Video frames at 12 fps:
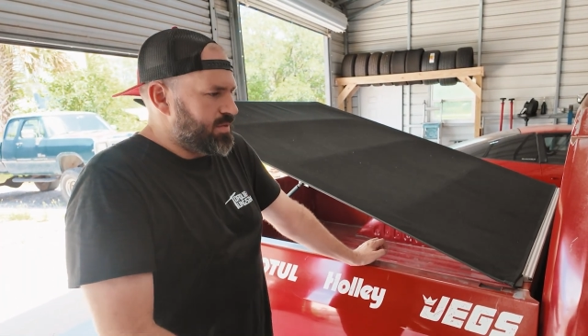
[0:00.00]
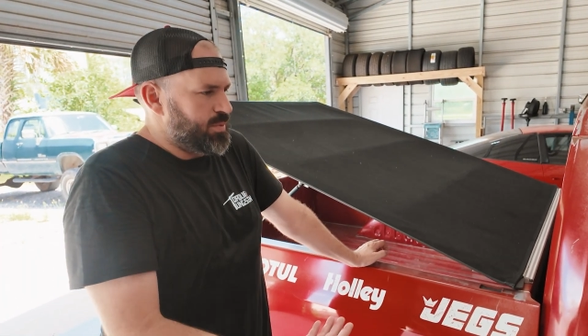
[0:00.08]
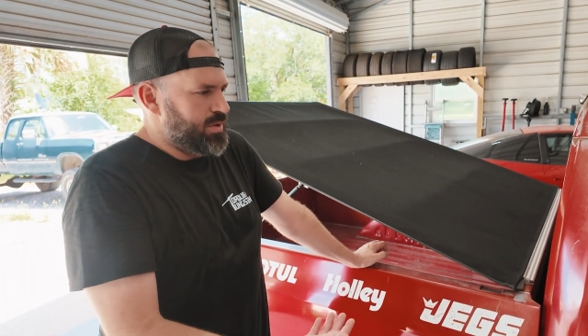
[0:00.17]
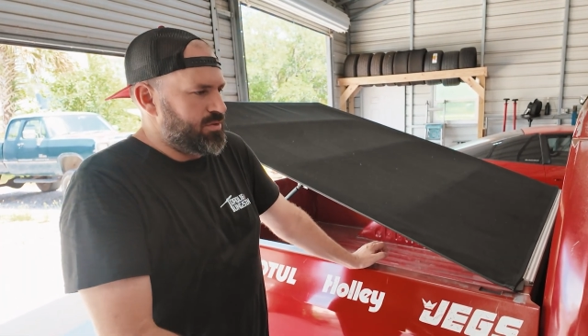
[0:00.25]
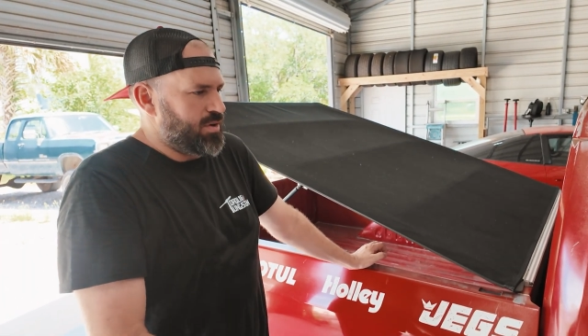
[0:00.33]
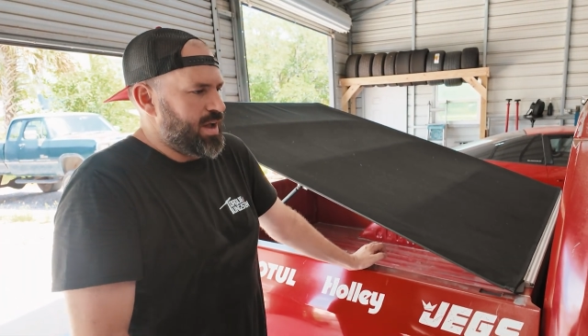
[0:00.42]

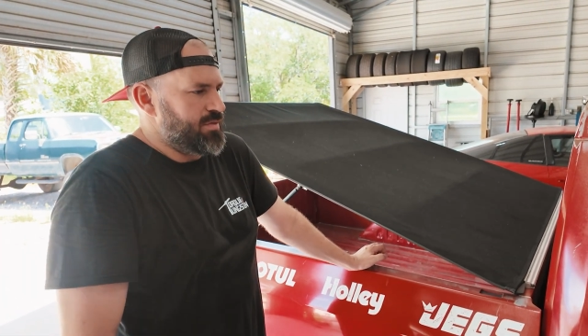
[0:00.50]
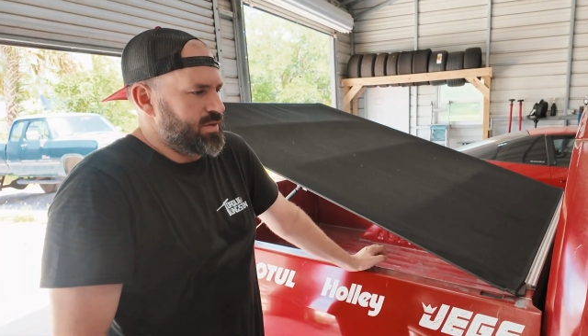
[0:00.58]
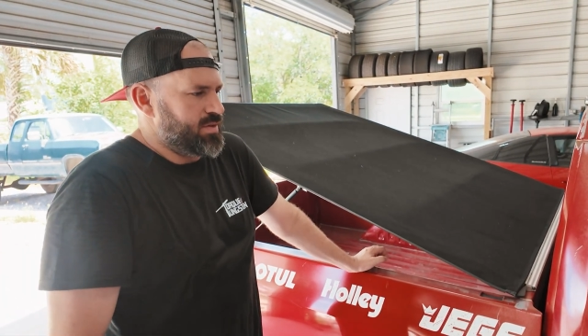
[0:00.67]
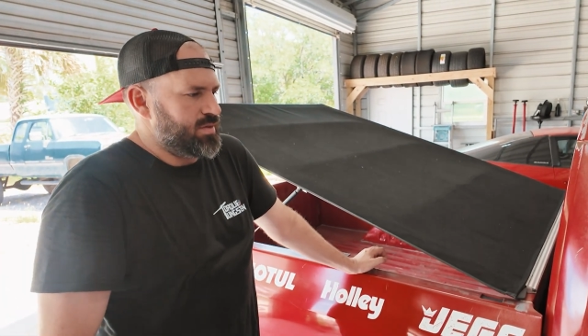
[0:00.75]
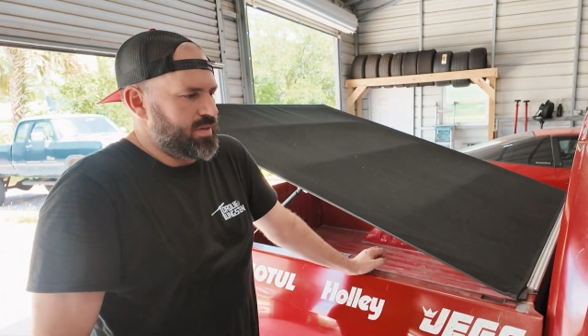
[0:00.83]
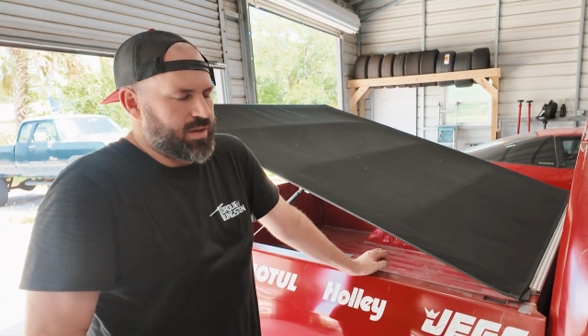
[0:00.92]
we drive
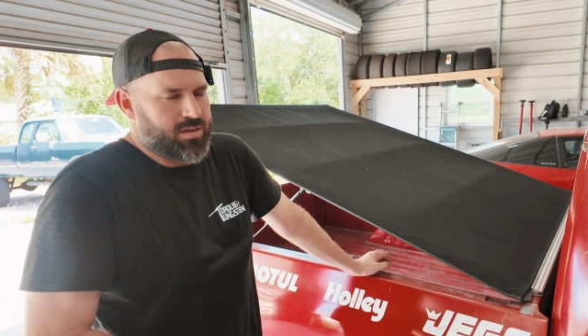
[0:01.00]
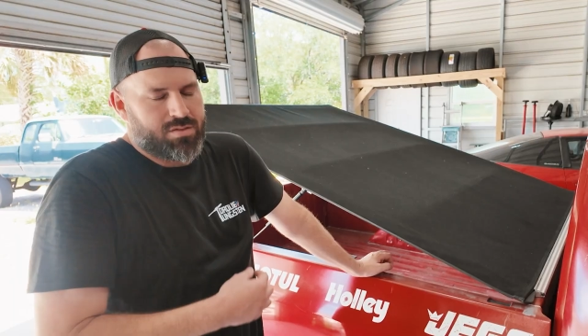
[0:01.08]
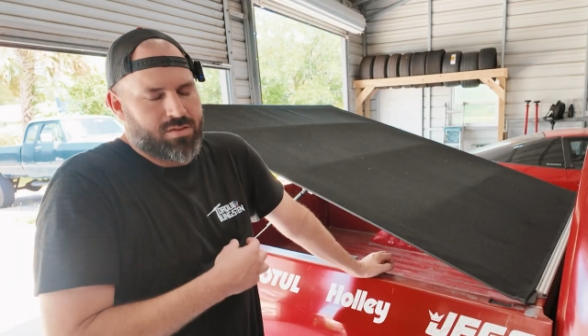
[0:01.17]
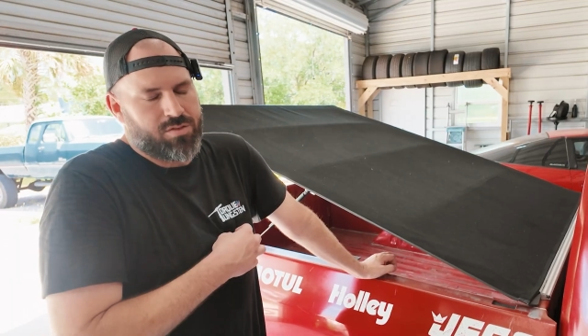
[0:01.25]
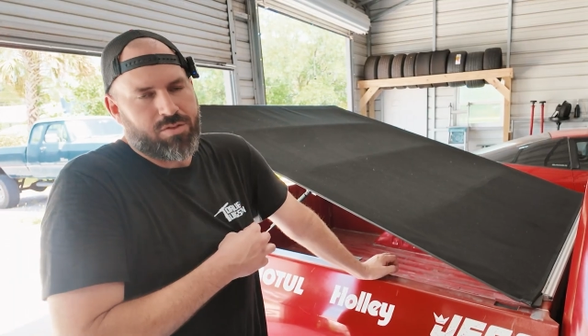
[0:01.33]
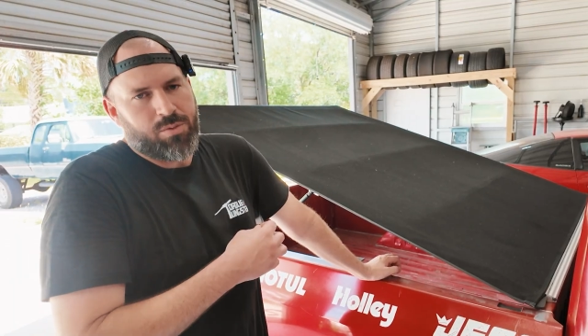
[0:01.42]
it to
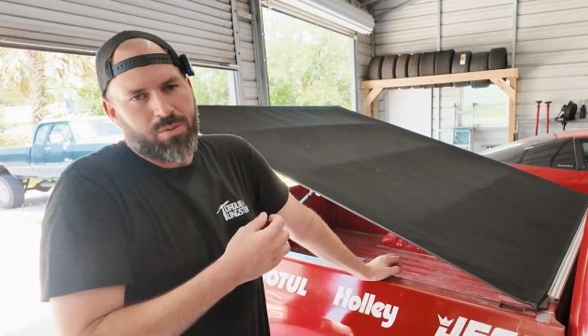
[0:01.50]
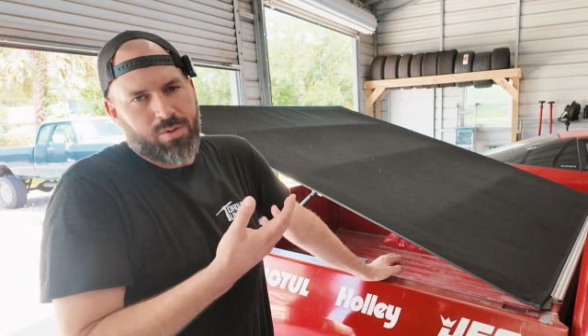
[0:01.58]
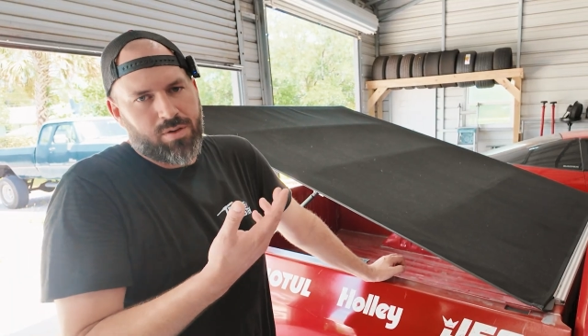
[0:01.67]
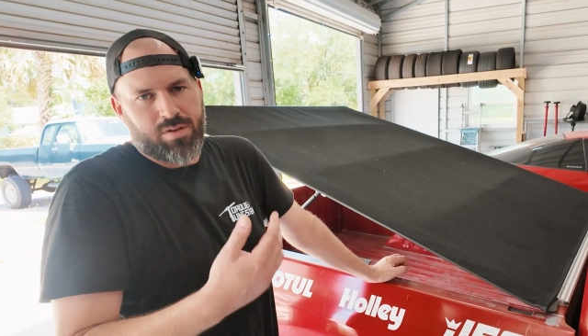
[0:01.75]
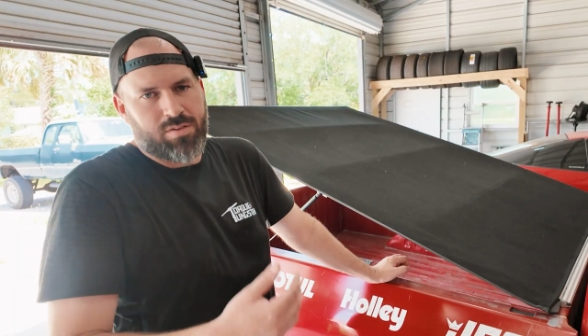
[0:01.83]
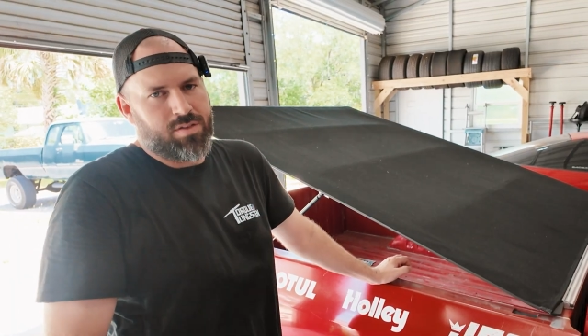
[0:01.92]
like the
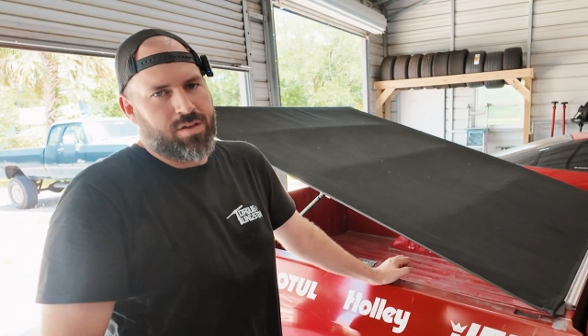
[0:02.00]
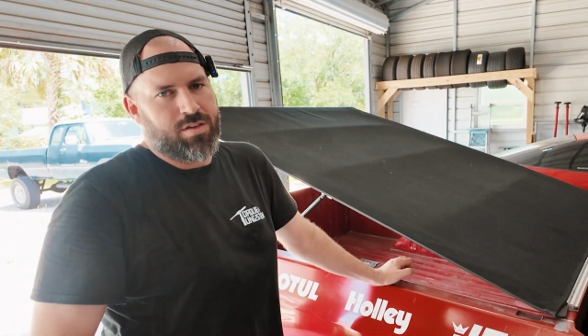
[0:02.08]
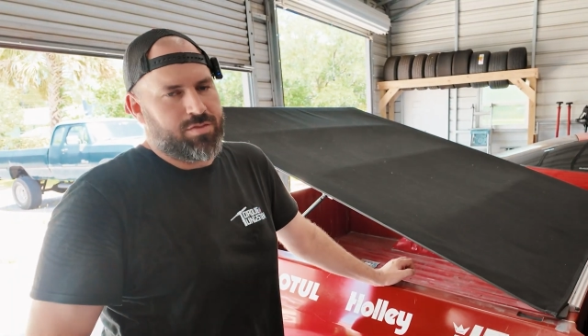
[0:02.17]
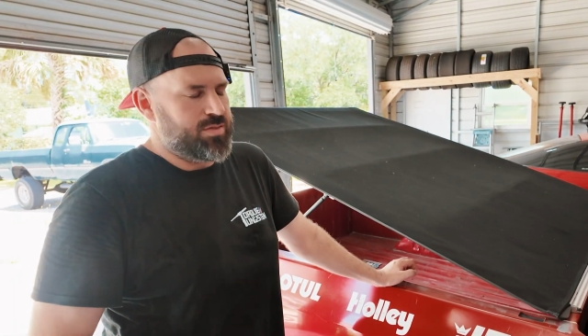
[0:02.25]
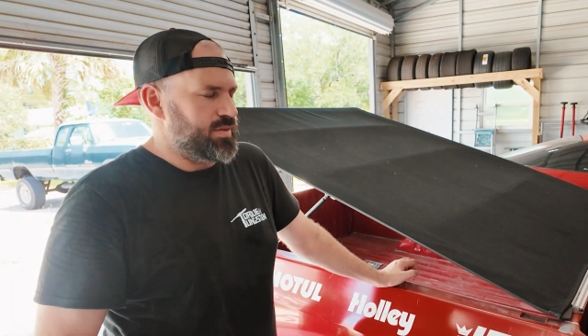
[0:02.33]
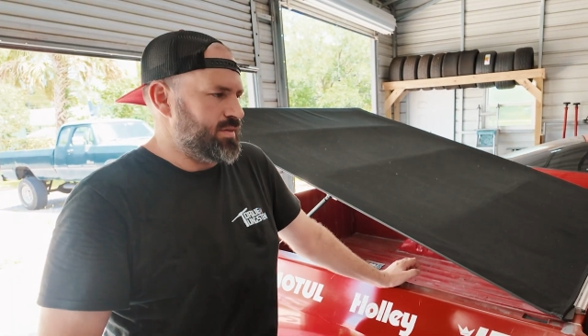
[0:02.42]
store and
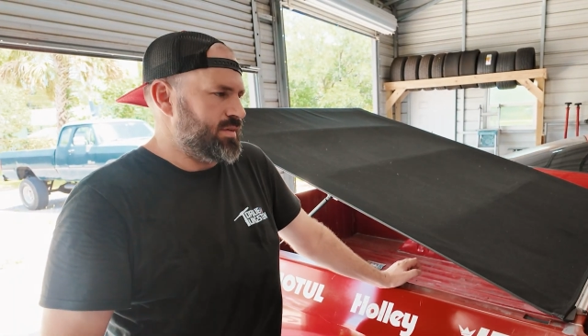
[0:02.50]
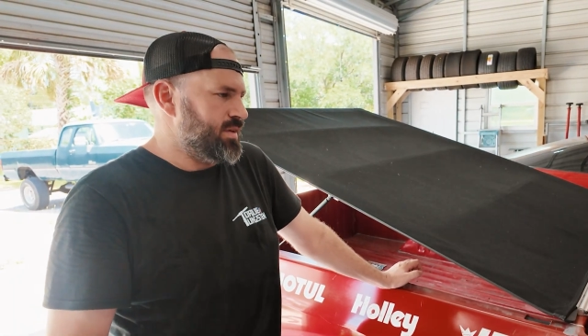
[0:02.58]
stuff, and